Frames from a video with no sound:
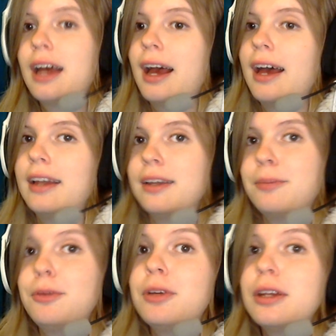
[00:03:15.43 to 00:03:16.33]
And
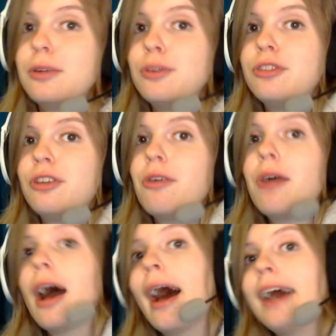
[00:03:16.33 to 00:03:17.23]
um, you can also
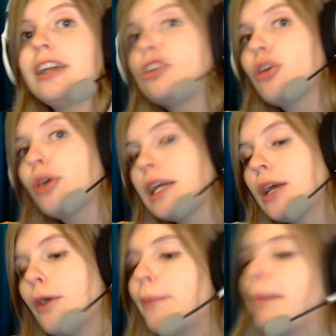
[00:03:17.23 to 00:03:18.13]
enjoy the
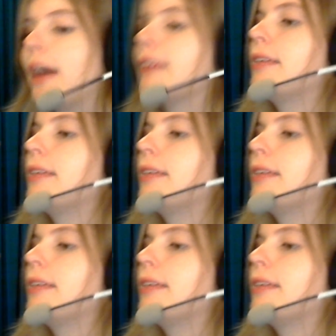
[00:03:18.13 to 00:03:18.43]
Hoopa.